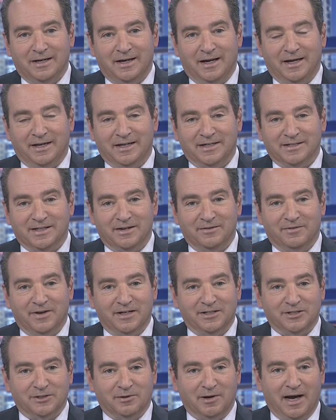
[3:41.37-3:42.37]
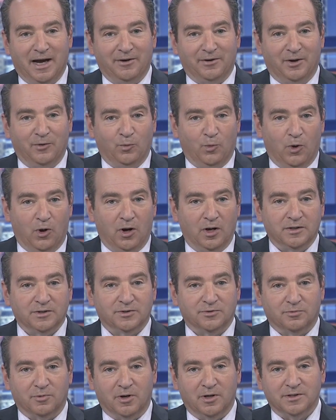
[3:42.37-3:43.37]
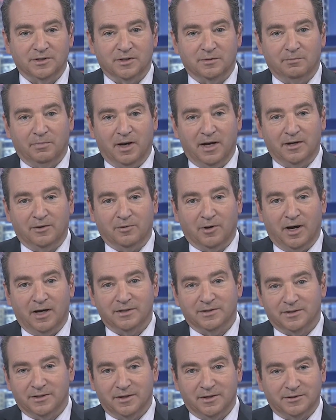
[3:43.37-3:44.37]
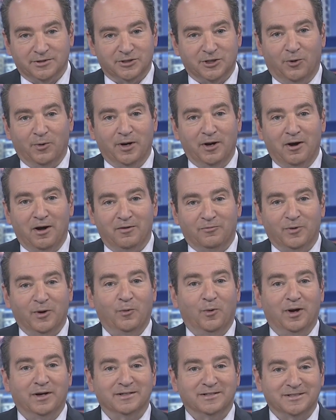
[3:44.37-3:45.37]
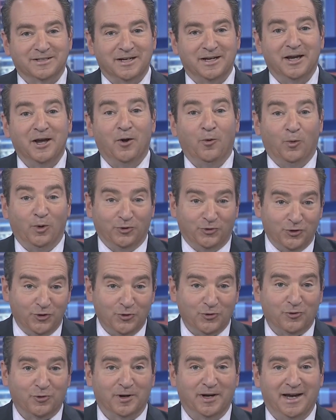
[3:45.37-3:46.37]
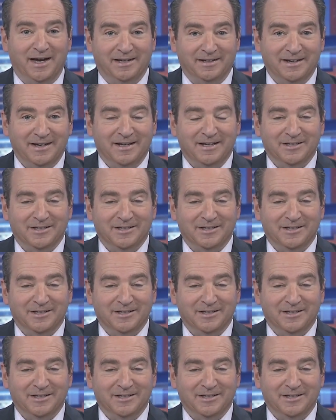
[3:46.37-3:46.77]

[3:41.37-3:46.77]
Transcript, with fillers: and as they venture out on walks, runs, and bike rides, they're showing off. We want to see what you create.